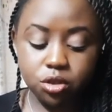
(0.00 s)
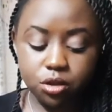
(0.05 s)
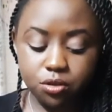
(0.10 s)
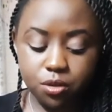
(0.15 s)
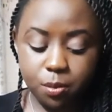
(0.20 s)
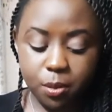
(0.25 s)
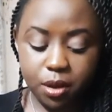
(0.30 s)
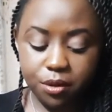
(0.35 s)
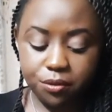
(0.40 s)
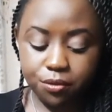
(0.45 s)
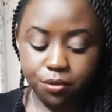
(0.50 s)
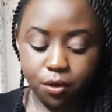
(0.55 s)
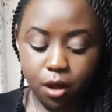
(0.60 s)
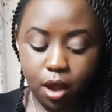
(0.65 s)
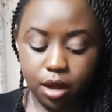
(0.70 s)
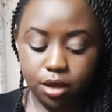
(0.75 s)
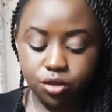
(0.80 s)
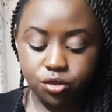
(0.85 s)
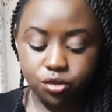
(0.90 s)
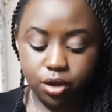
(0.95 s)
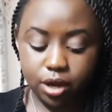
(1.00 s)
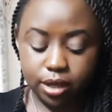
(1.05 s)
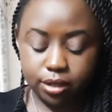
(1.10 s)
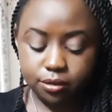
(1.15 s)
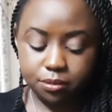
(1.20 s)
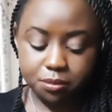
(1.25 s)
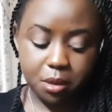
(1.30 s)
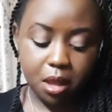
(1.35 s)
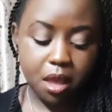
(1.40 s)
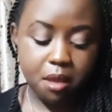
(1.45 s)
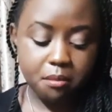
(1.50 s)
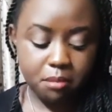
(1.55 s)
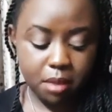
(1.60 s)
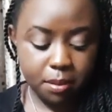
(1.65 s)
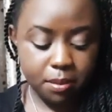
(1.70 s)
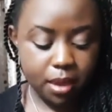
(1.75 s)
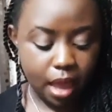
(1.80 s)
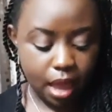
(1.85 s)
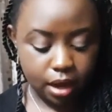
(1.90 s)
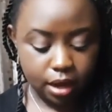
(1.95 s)
Will remain for a dress,
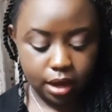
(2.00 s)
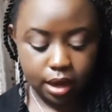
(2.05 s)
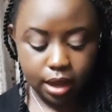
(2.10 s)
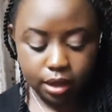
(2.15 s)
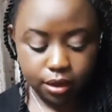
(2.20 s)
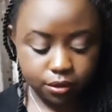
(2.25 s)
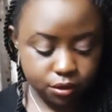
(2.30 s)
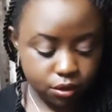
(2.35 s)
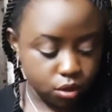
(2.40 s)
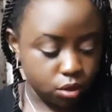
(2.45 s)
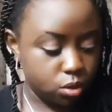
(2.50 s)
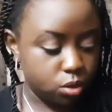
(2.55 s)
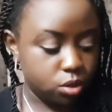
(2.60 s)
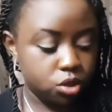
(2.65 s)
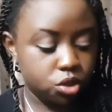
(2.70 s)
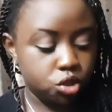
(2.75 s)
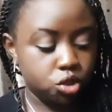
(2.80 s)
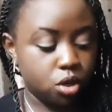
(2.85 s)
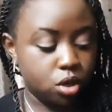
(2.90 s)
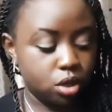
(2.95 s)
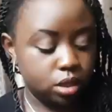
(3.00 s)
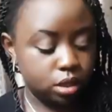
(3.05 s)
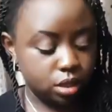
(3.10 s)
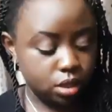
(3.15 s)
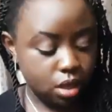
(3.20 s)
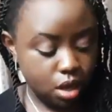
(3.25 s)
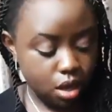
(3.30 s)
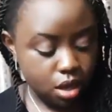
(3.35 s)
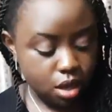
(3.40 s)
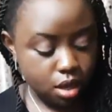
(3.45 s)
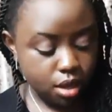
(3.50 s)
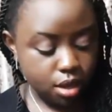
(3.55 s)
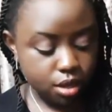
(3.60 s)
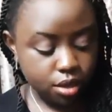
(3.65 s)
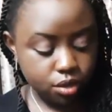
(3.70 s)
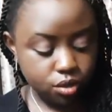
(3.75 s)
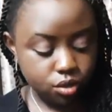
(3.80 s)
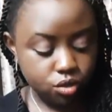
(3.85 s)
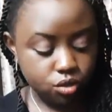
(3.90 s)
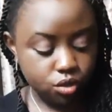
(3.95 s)
maybe a nice cute short
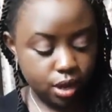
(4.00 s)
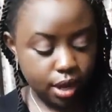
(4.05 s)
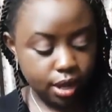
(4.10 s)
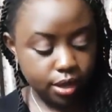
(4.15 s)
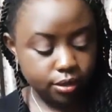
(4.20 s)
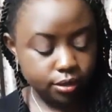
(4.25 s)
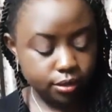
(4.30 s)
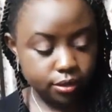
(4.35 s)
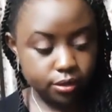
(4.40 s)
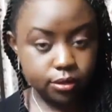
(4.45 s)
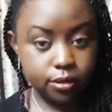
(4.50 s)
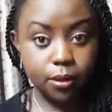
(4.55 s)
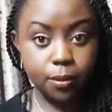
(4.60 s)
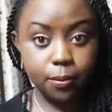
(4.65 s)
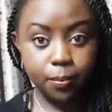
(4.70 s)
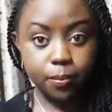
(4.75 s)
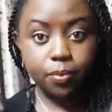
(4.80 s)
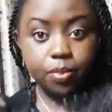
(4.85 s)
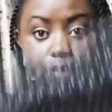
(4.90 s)
dress.